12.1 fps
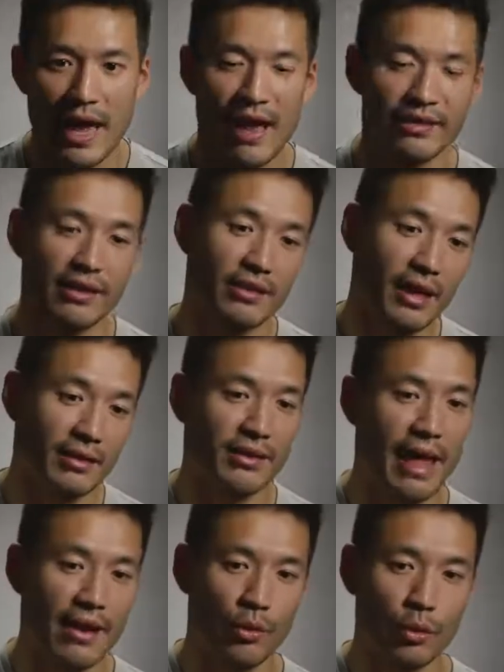had to let
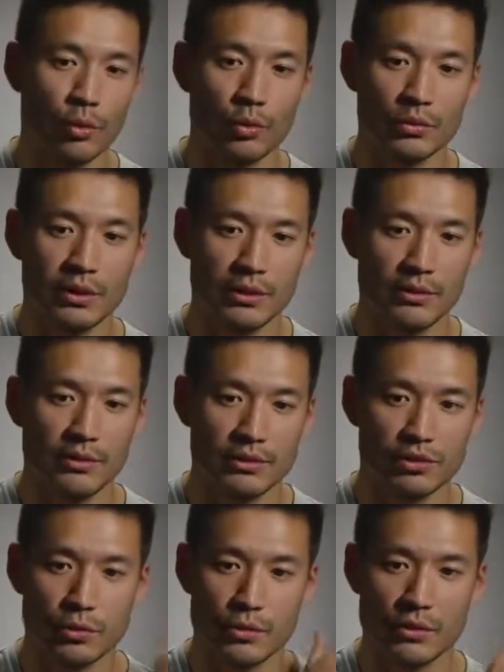that old
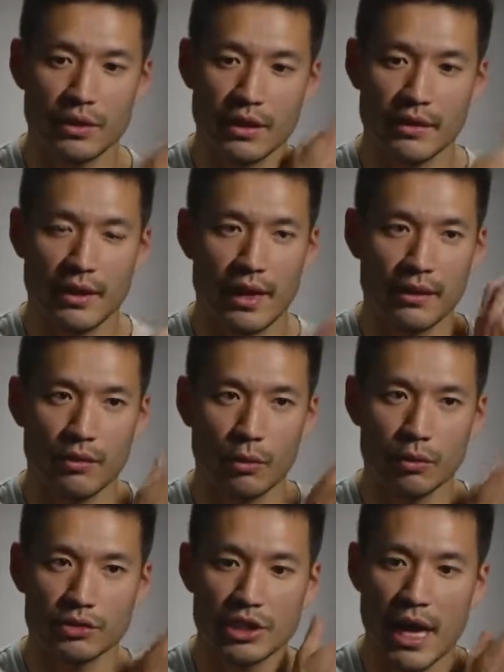story, that
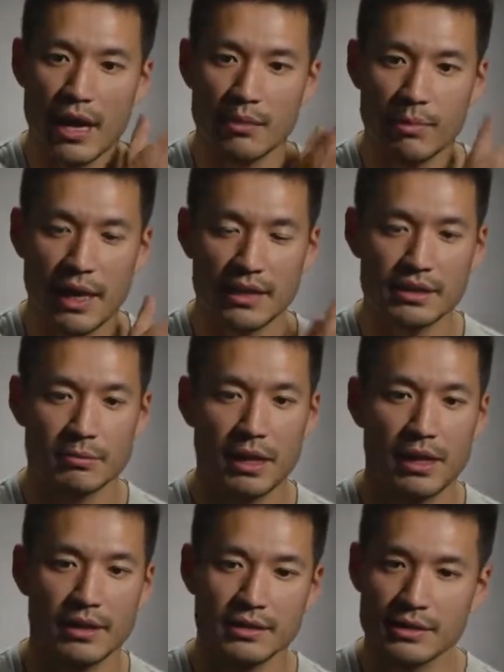old chatterbox in my
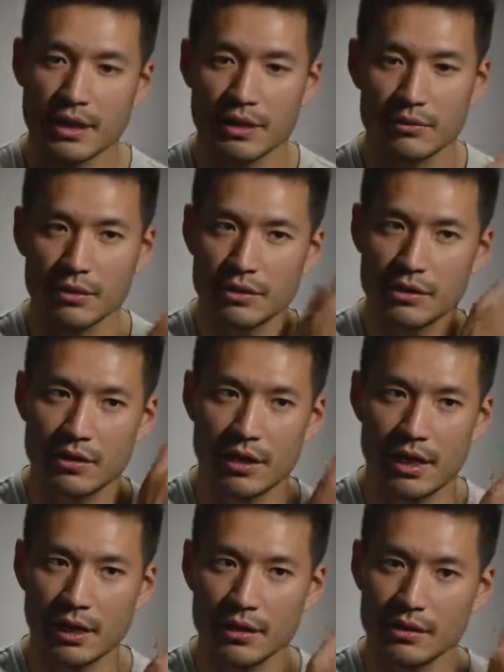head saying, well, you're
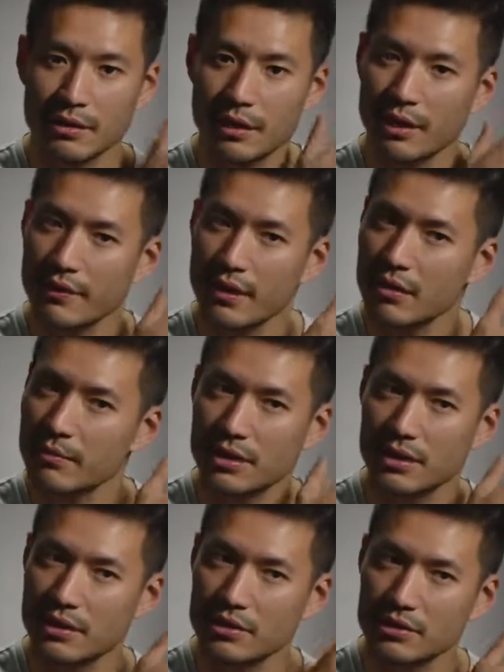not there
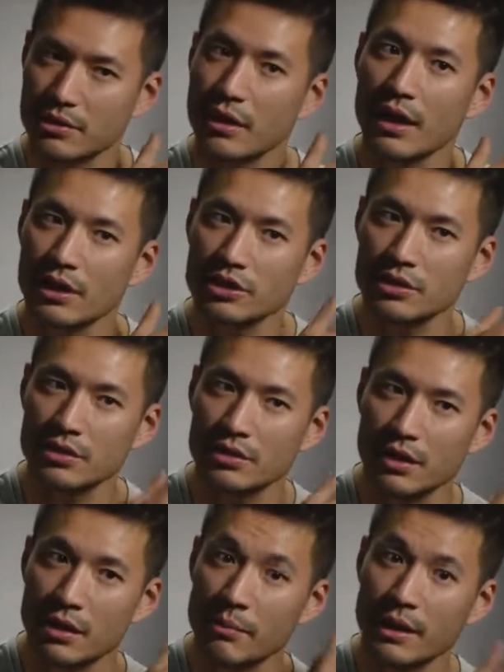because you're Asian.
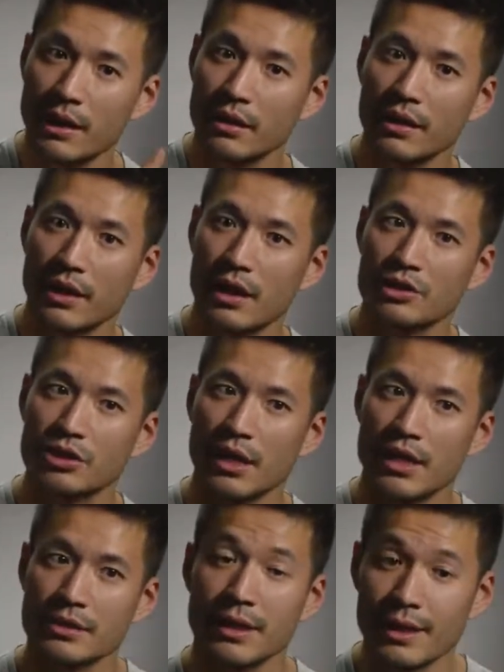They might not like Asian
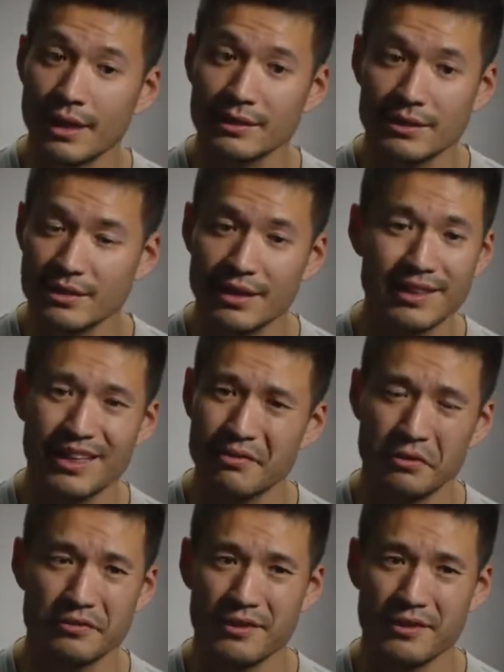guys, and I just didn't give a